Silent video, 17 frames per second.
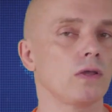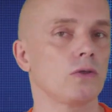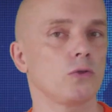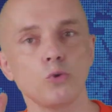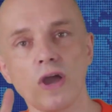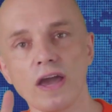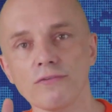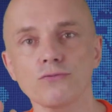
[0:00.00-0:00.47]

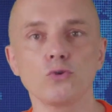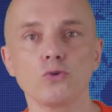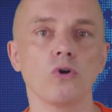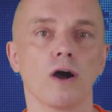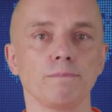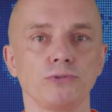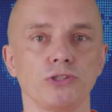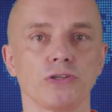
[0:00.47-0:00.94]
You have two
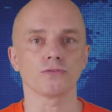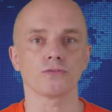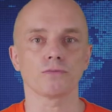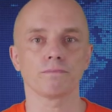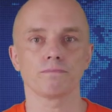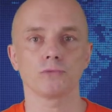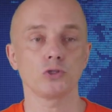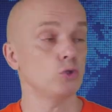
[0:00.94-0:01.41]
options.
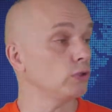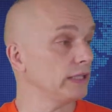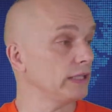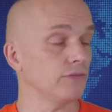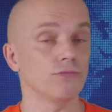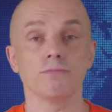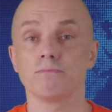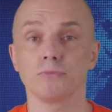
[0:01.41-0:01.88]
You
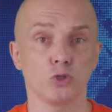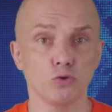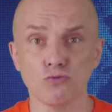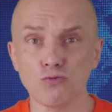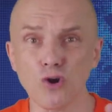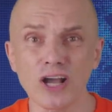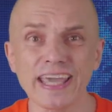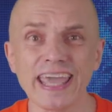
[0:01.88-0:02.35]
leave. You
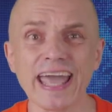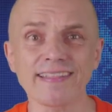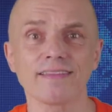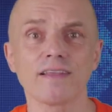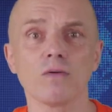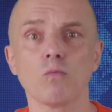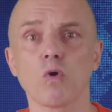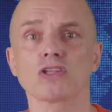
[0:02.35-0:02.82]
forget
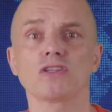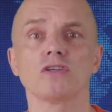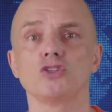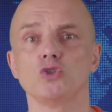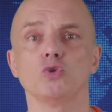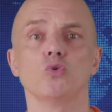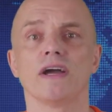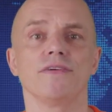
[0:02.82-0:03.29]
what
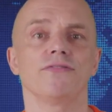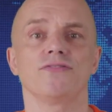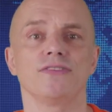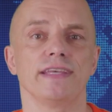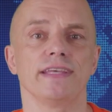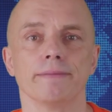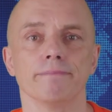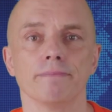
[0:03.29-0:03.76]
you have
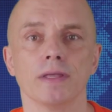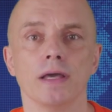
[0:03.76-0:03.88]
seen.